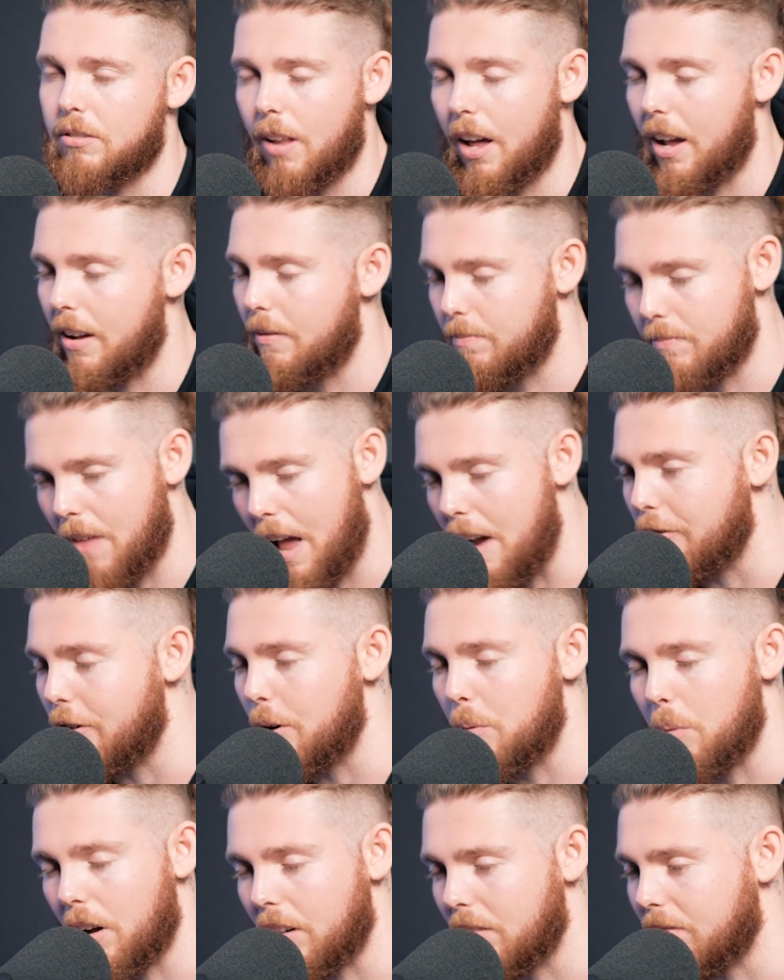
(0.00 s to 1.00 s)
Like
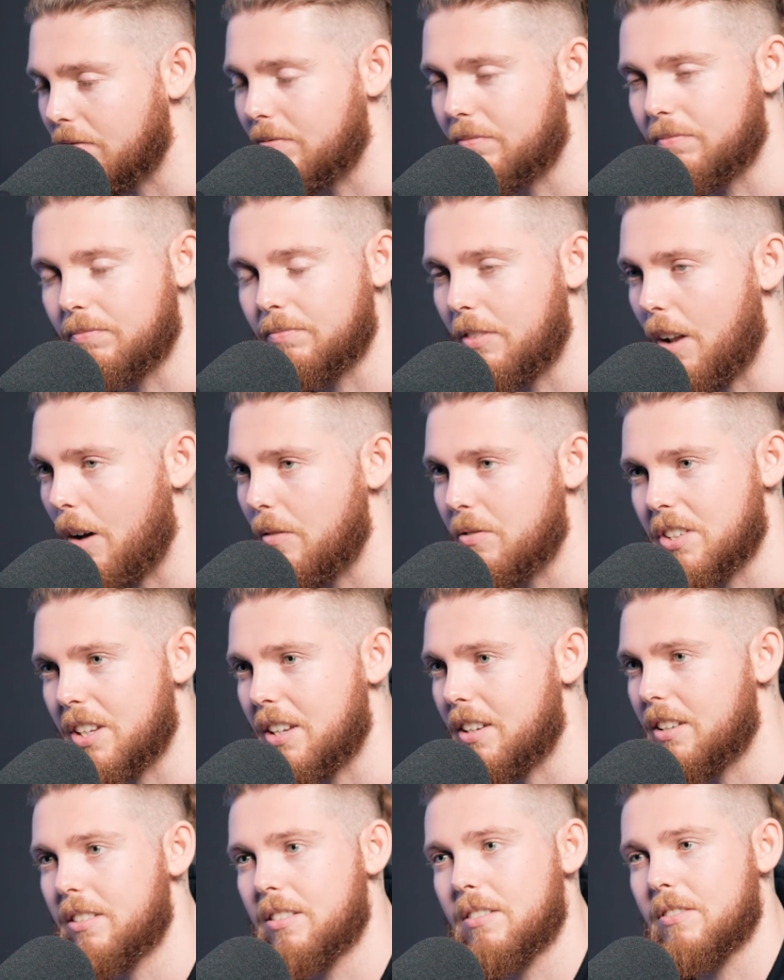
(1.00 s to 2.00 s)
everyone loves
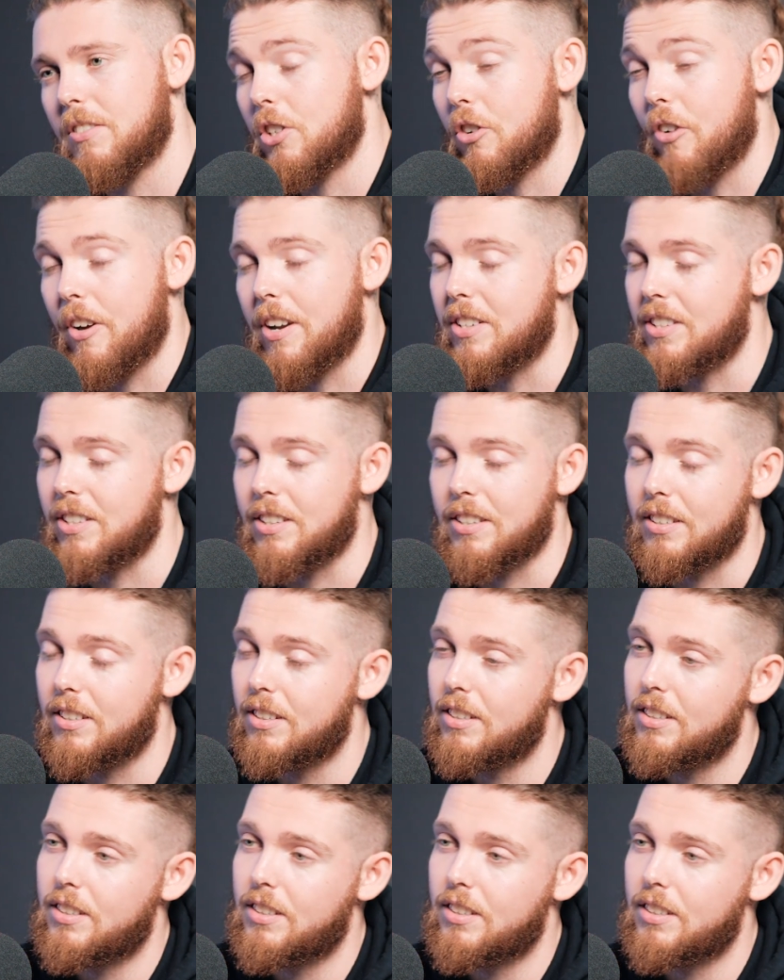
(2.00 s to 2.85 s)
it. It's crazy.